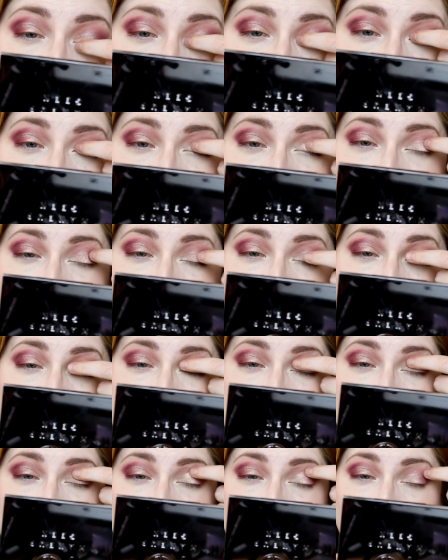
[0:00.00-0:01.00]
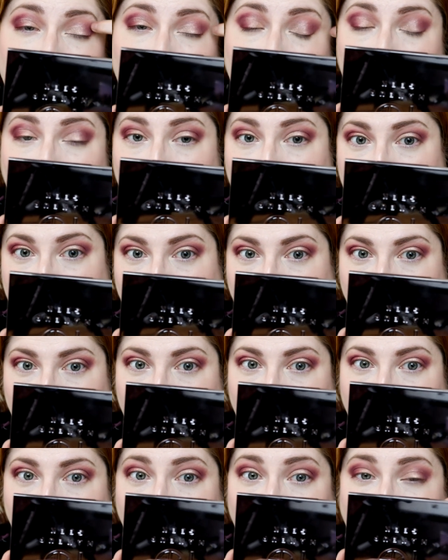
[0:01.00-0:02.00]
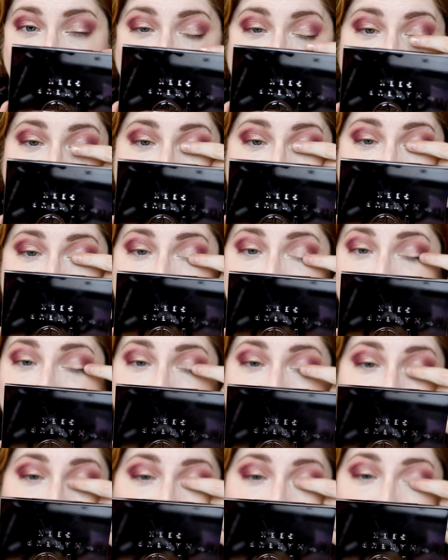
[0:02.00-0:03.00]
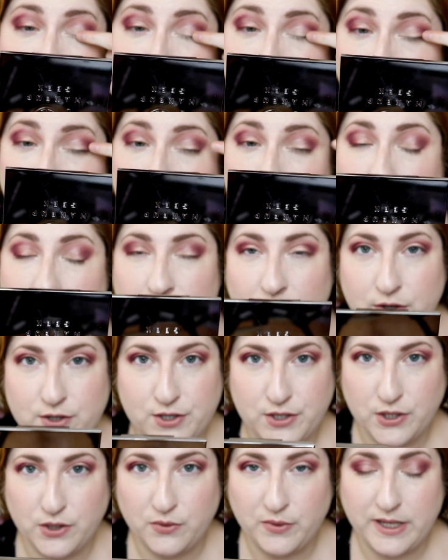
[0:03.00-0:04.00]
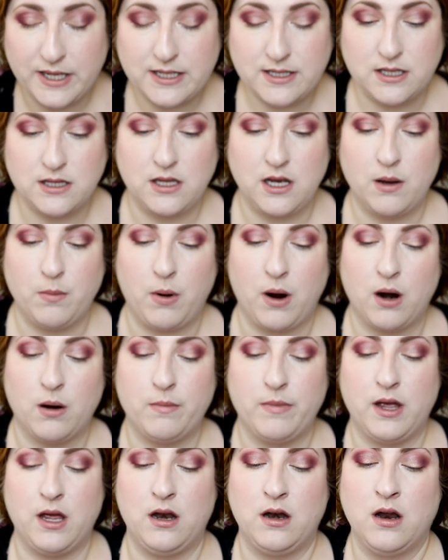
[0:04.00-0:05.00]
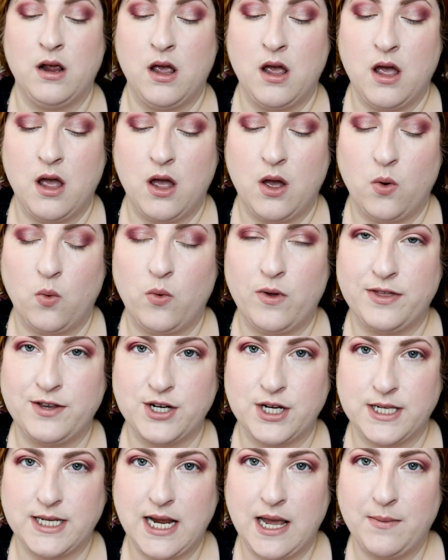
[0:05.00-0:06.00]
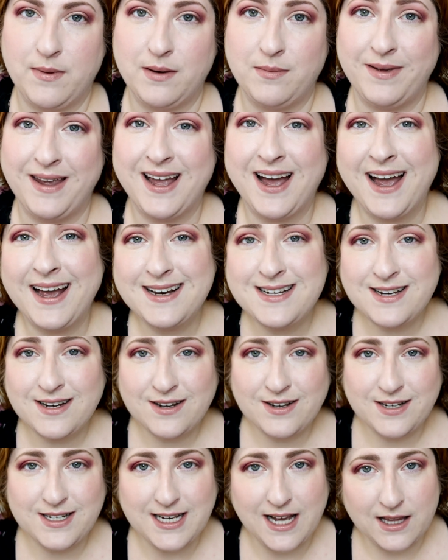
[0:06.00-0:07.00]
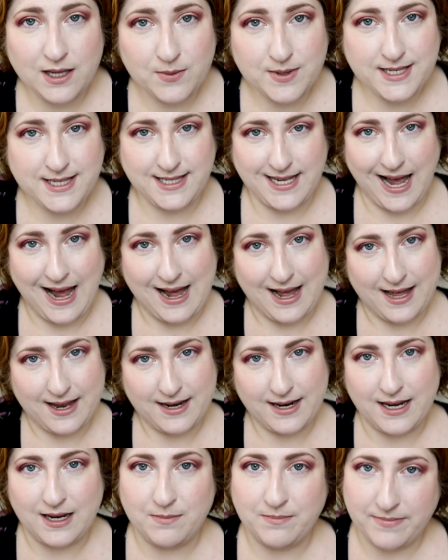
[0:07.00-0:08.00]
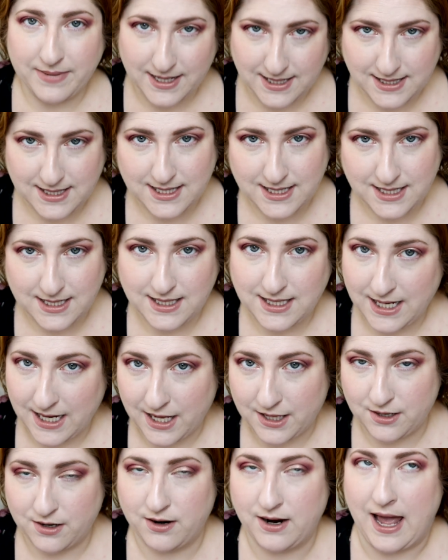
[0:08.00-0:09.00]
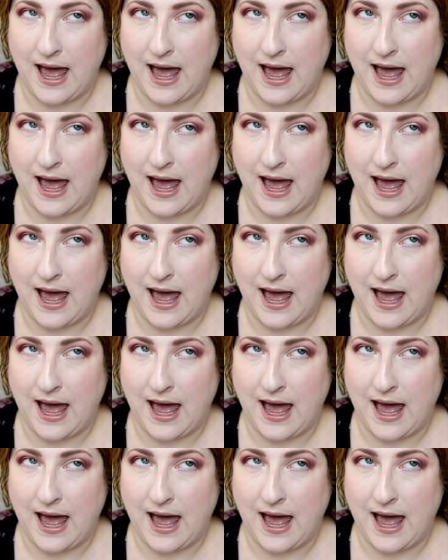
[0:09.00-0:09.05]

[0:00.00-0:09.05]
uh, and that was confirmed when like I actually got out here the first two weeks in the apartment with just him and me. I could tell he was sad. He missed the other